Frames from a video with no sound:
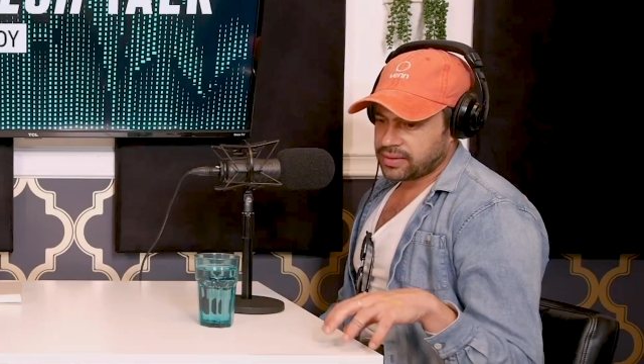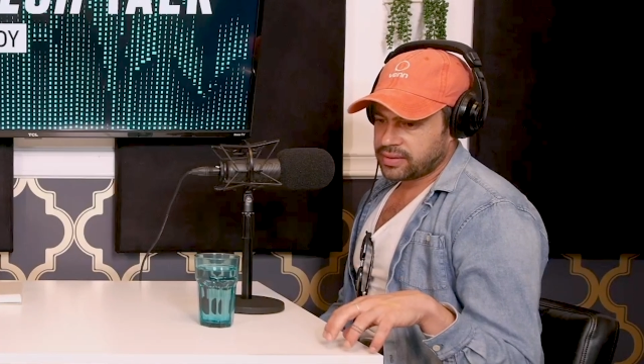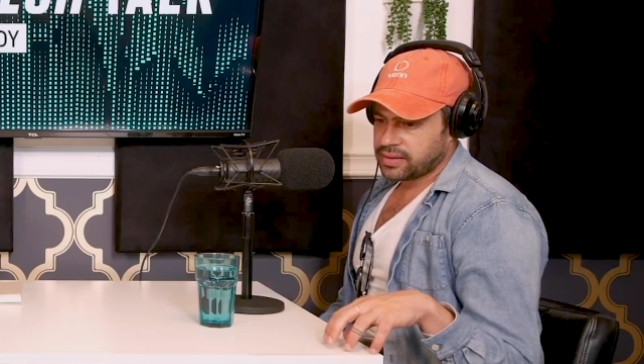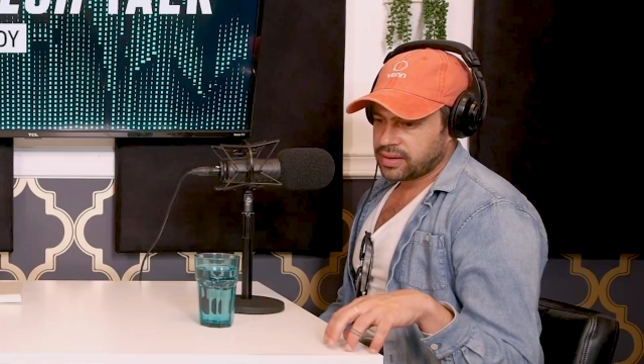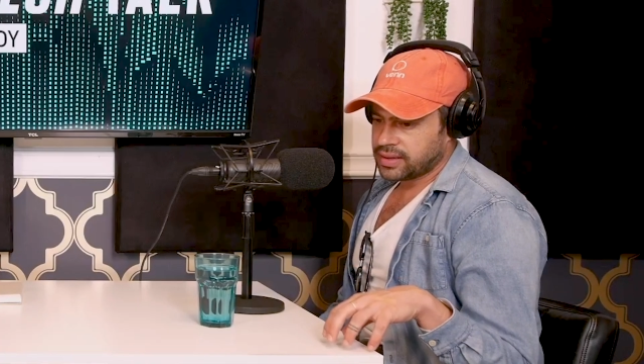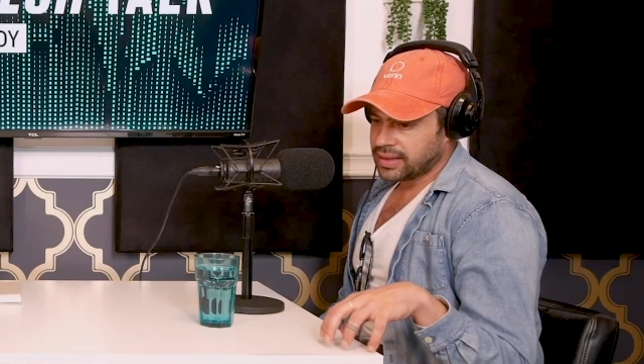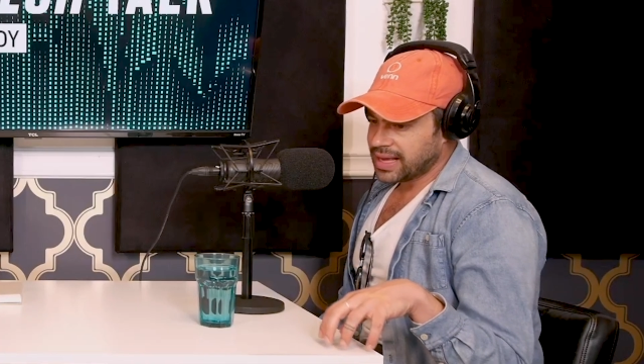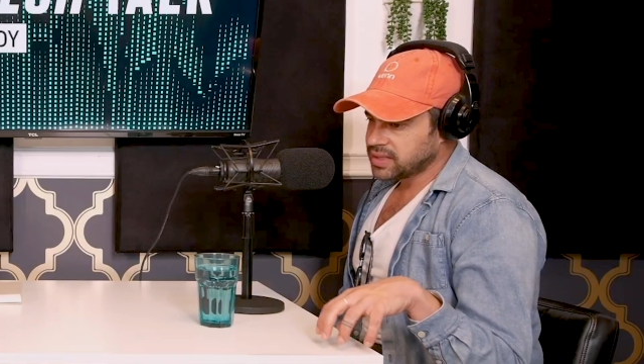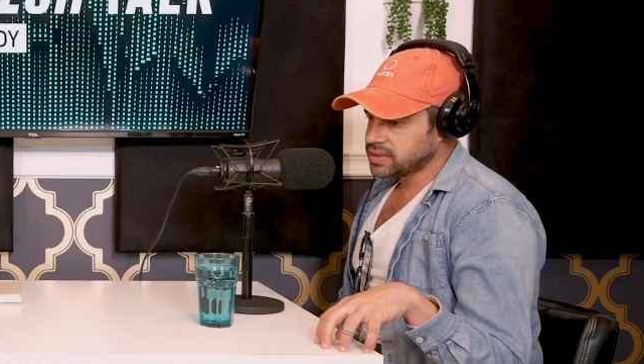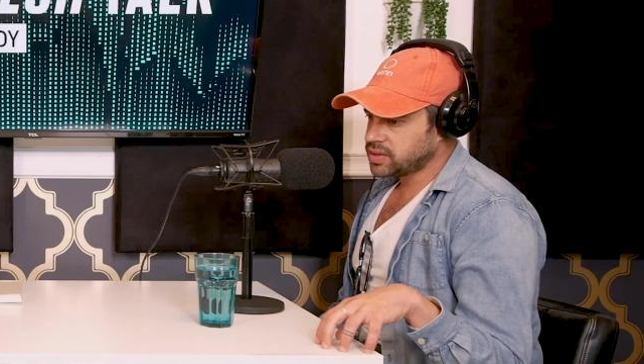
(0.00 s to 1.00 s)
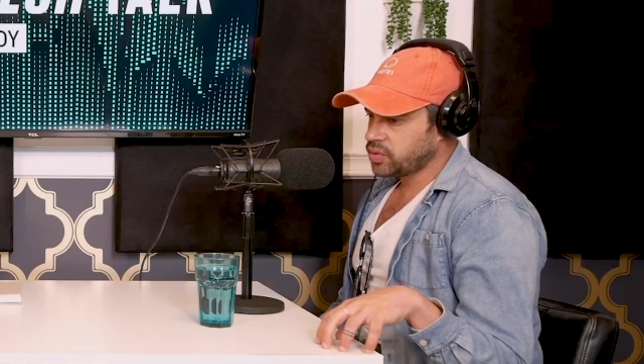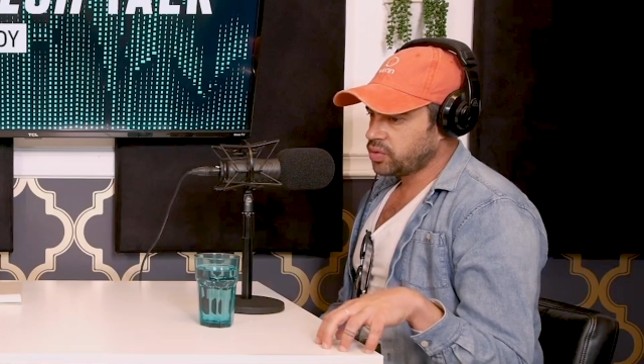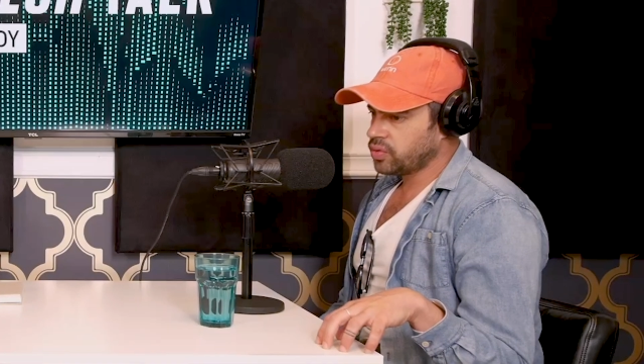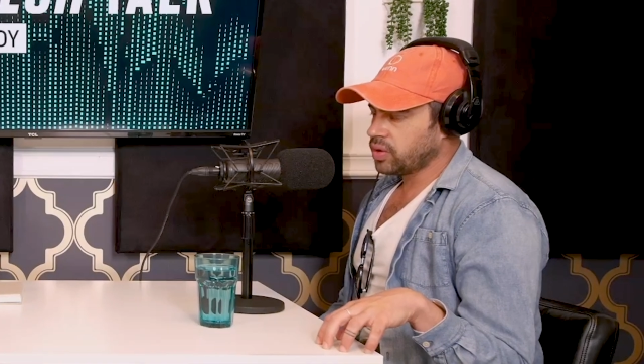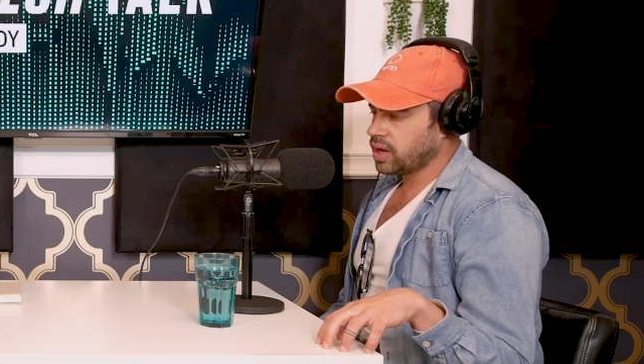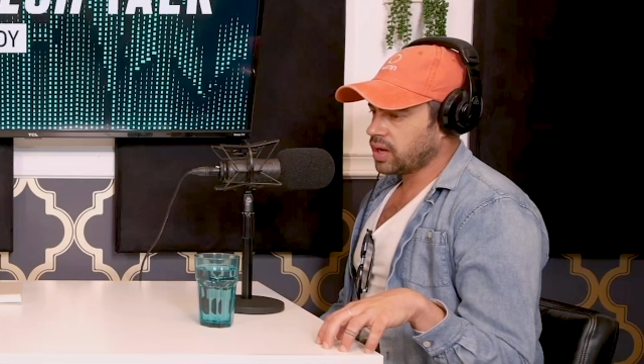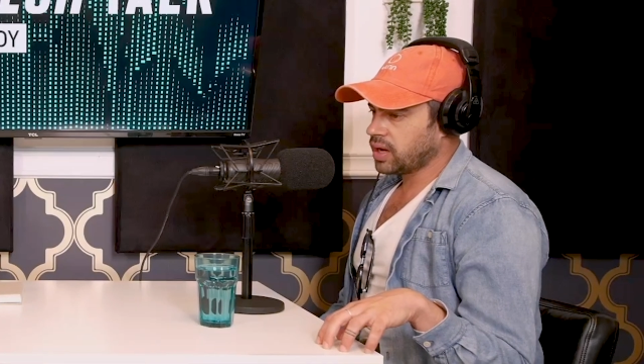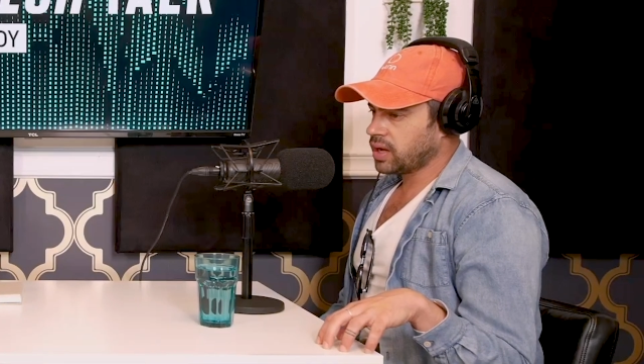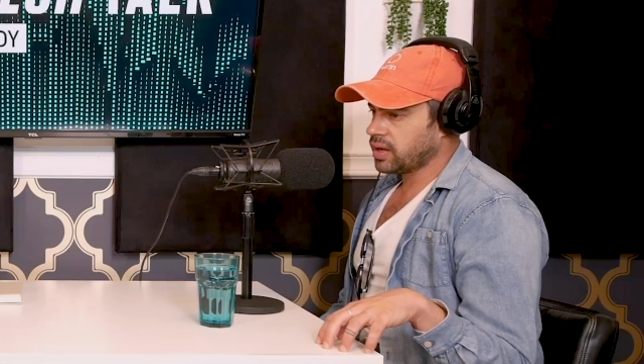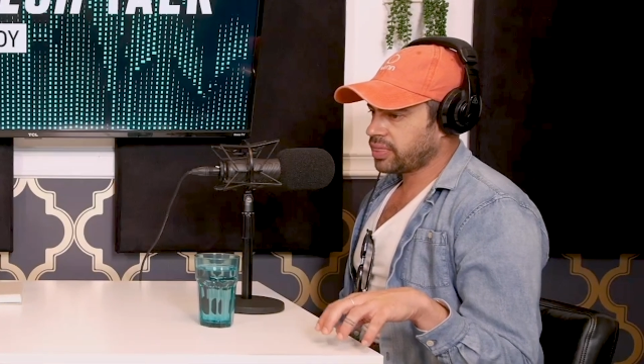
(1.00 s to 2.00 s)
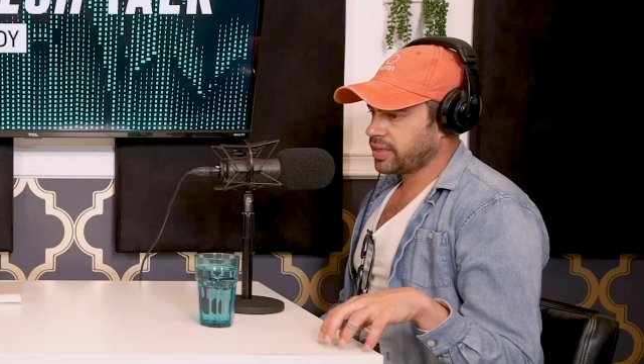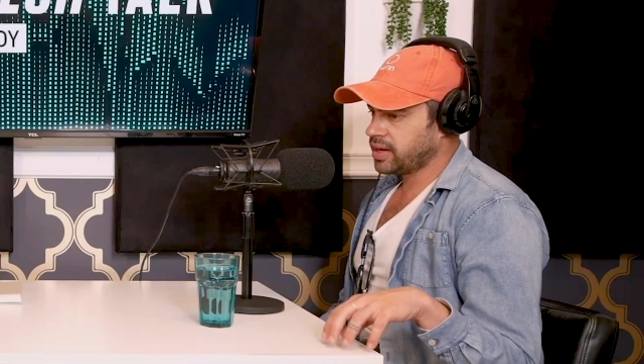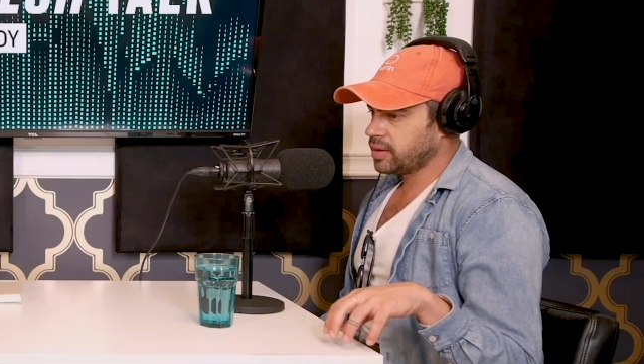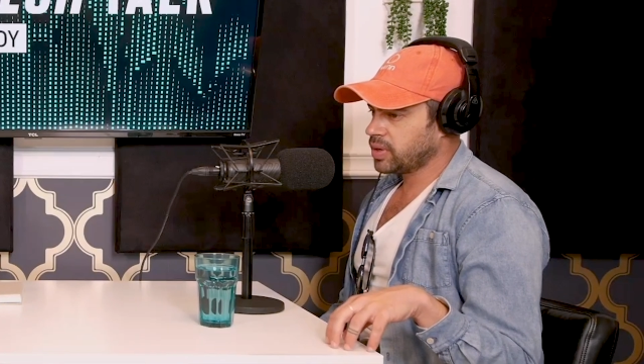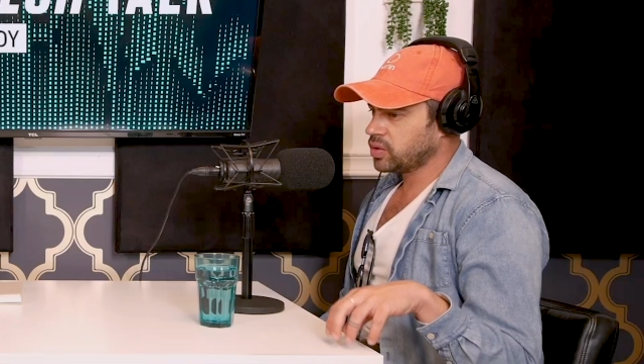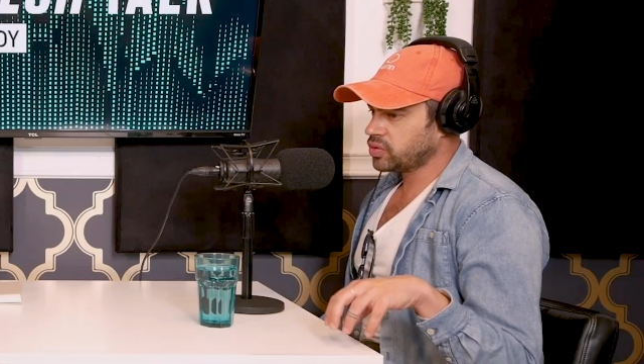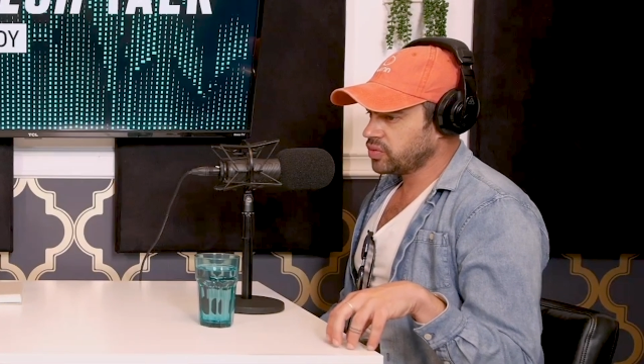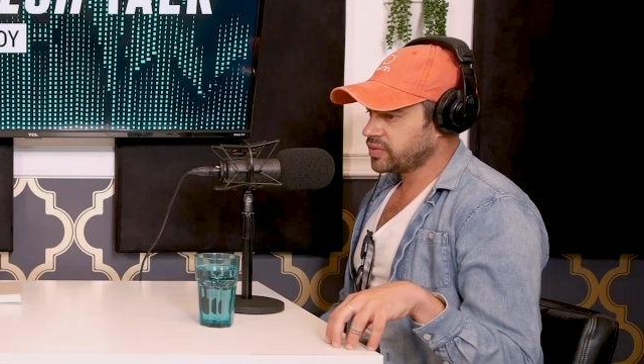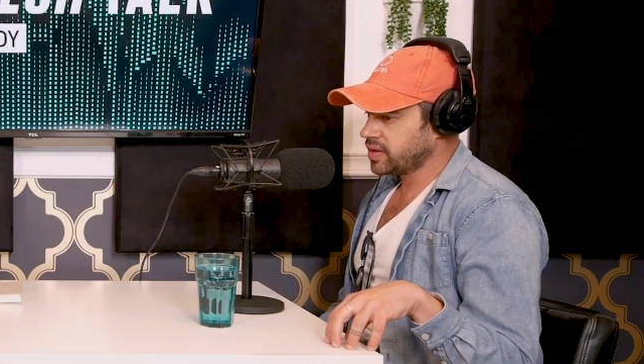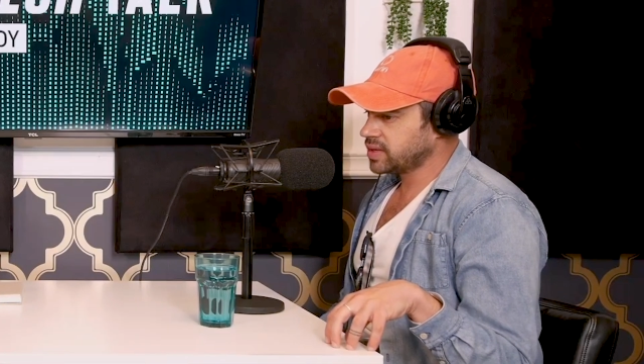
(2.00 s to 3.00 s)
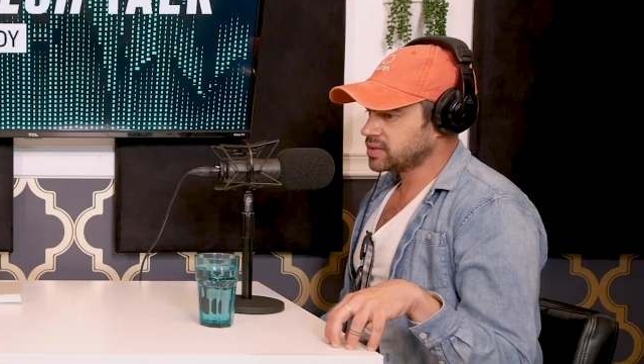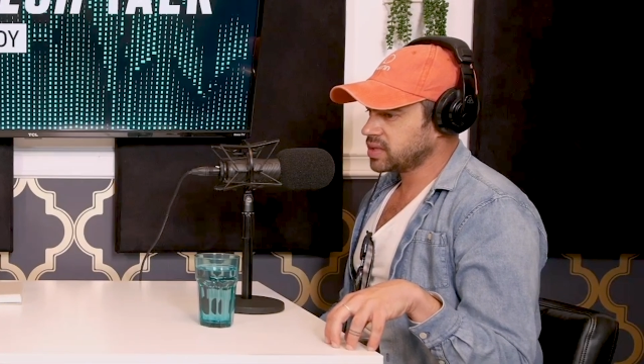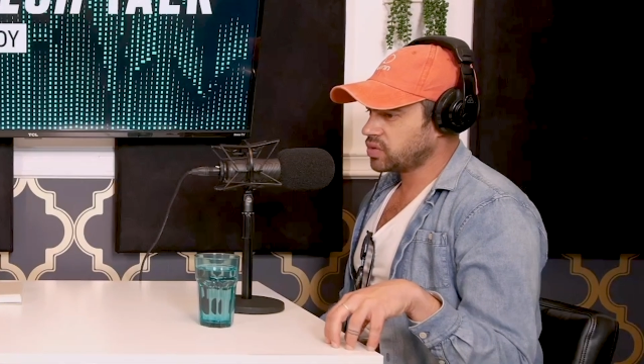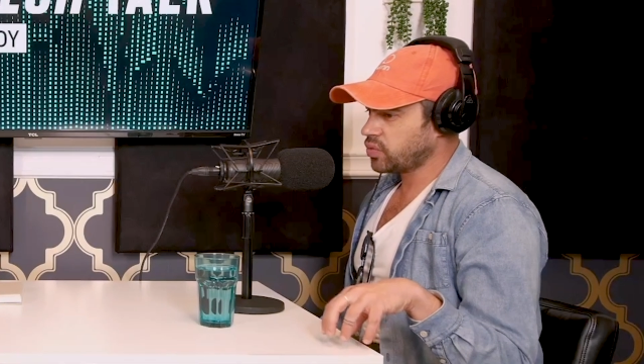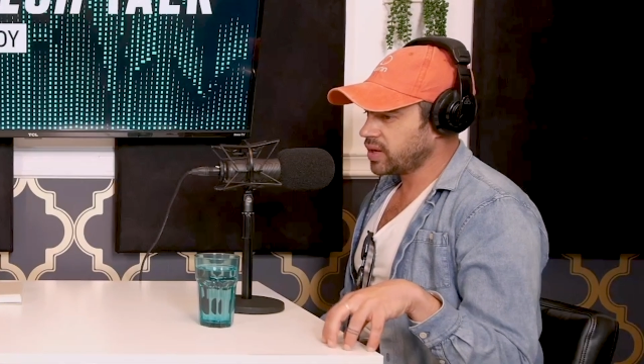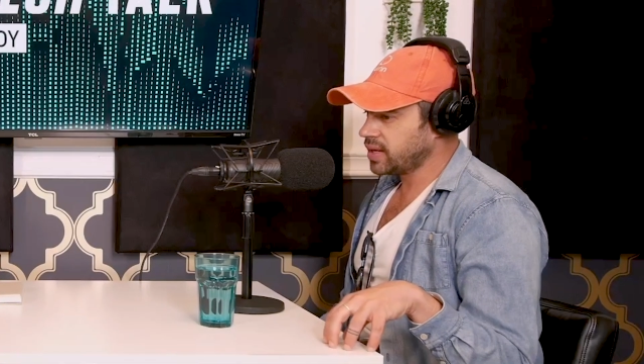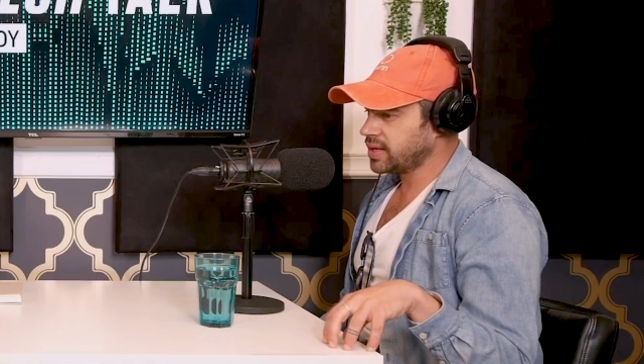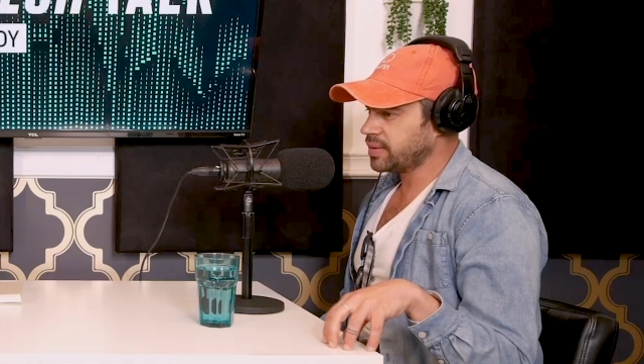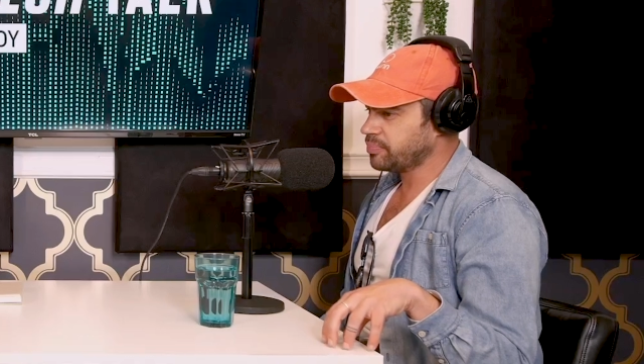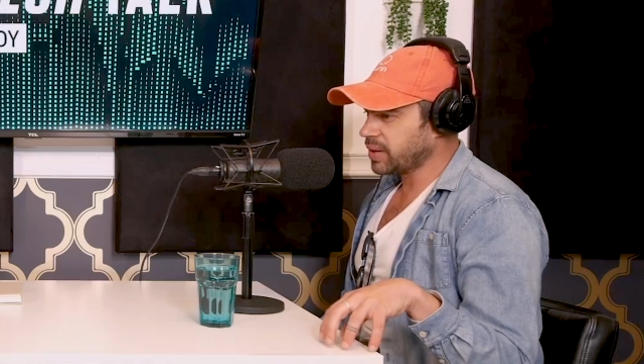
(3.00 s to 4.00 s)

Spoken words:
And it led us to think about two things that really